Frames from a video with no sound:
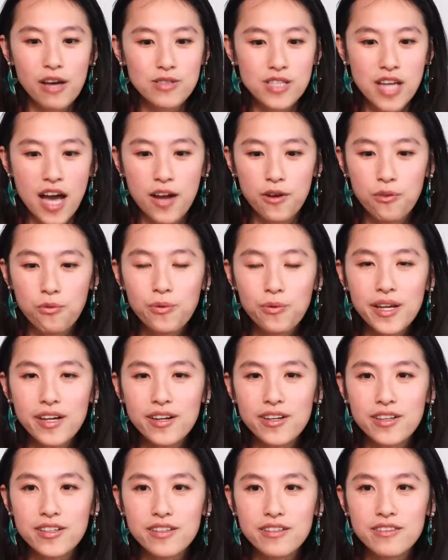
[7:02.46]
was kind of
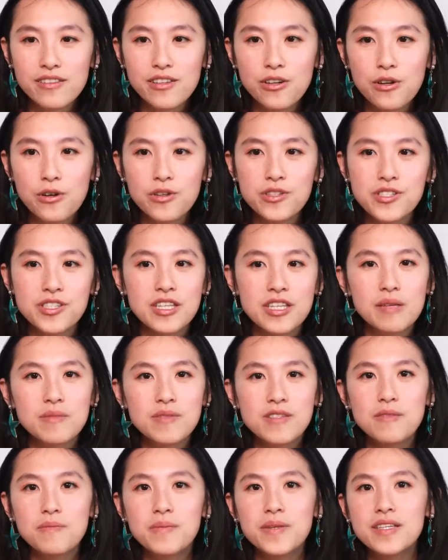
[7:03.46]
weird. There
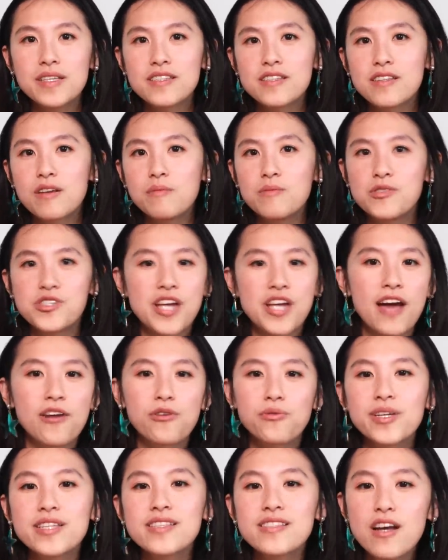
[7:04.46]
seems to be some
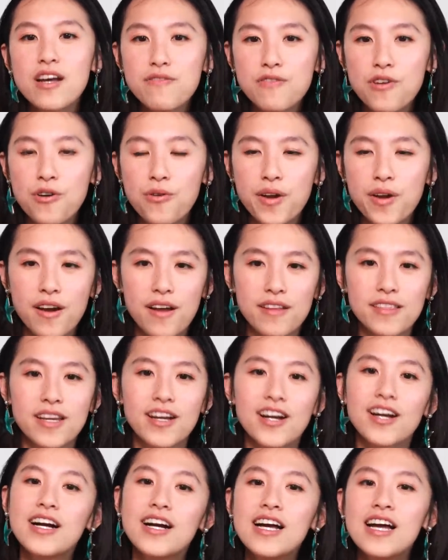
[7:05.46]
shadowy stuff going on
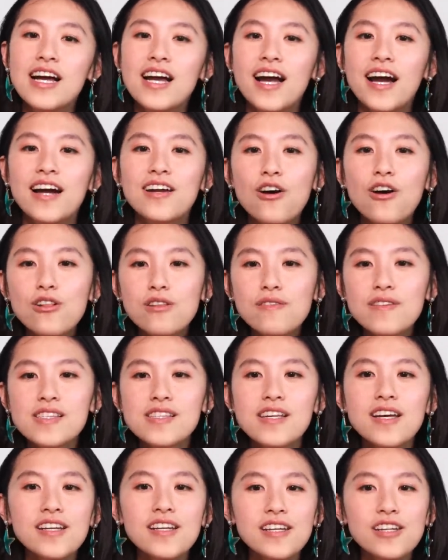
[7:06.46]
there. And all of a
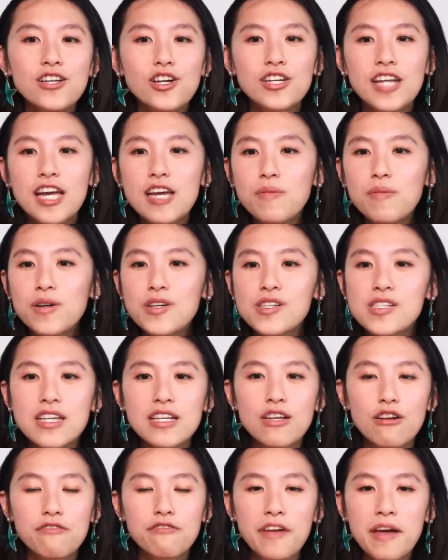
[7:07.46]
sudden your neighbors
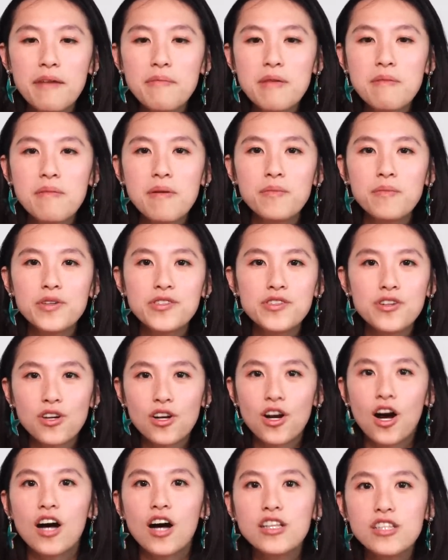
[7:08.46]
and your family members are
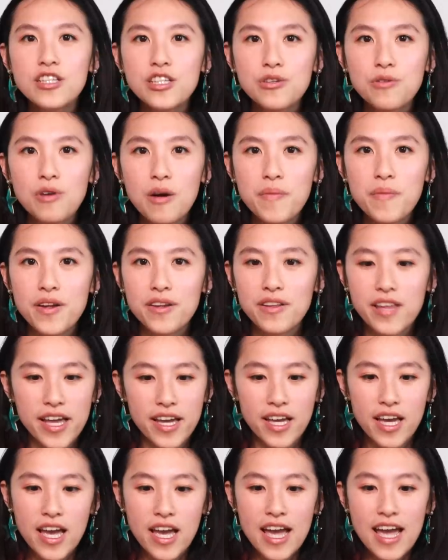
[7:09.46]
calling you up. They're
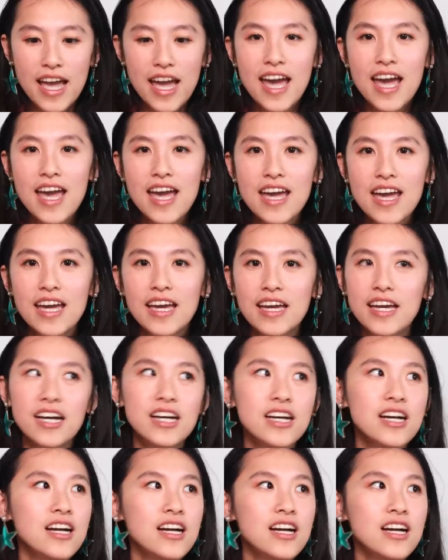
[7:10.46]
like, hey,